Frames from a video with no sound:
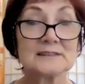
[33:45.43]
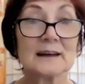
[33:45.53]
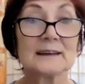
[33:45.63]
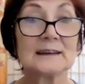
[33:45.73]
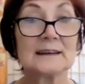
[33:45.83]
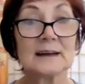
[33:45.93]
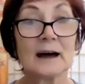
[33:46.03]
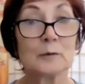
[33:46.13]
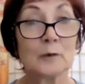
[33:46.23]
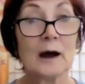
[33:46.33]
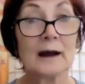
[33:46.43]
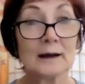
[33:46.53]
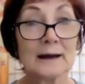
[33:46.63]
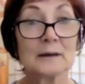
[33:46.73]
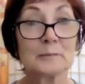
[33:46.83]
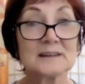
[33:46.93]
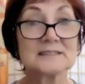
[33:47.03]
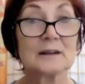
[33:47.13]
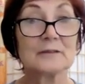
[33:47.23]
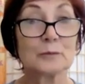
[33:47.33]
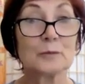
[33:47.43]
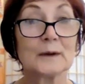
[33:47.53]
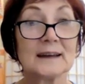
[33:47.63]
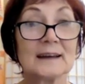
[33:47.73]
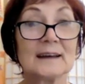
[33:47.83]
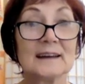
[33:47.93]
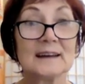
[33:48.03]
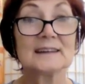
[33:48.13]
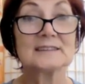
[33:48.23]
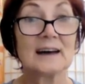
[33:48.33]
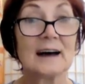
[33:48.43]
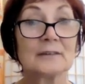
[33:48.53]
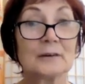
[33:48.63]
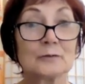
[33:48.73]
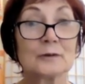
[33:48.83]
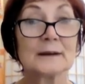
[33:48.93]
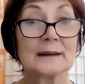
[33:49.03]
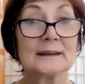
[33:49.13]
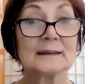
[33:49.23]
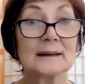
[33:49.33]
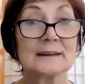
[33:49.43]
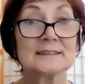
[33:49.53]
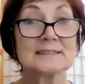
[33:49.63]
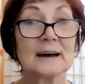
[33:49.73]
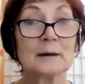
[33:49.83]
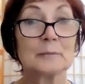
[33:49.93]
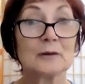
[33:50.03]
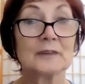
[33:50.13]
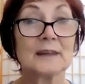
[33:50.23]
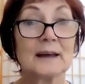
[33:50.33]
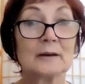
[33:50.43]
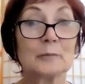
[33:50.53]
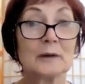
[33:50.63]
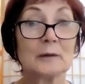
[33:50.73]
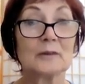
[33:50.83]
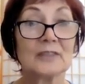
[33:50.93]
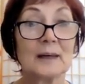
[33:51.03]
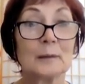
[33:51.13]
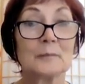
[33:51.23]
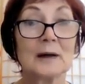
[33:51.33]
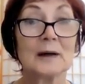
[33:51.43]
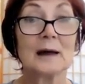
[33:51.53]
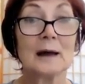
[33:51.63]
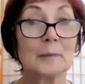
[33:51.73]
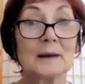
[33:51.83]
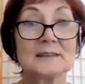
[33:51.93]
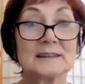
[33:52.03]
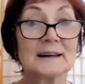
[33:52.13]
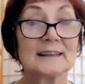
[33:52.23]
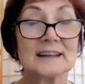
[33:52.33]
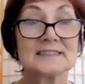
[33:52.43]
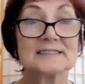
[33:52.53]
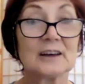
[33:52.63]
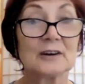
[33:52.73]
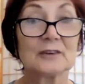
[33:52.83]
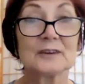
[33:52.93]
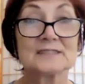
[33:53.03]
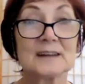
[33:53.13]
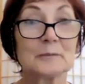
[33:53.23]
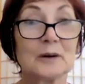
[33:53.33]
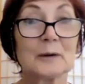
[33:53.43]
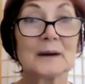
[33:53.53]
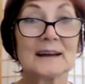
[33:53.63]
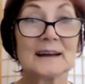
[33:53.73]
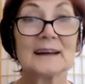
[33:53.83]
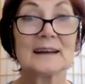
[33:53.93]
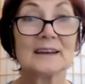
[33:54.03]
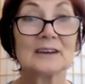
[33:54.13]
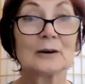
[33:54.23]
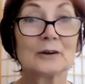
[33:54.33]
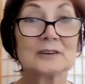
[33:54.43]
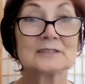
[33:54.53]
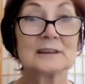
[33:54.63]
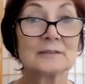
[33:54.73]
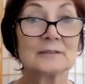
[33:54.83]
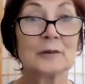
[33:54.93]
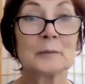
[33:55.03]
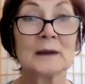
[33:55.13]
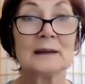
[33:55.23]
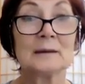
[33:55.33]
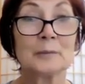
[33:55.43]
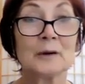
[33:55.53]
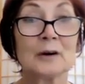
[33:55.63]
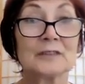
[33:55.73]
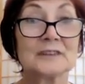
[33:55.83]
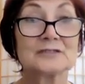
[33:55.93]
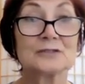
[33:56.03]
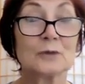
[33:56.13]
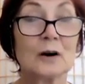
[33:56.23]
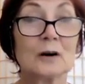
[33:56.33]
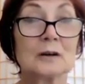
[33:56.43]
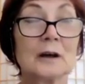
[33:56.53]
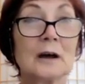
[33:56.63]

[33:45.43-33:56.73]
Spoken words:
I allowed myself a week to have a really nice time over there and be with them. Basically, that's the only reason I'm going, you know, because for me, Perth is too hot.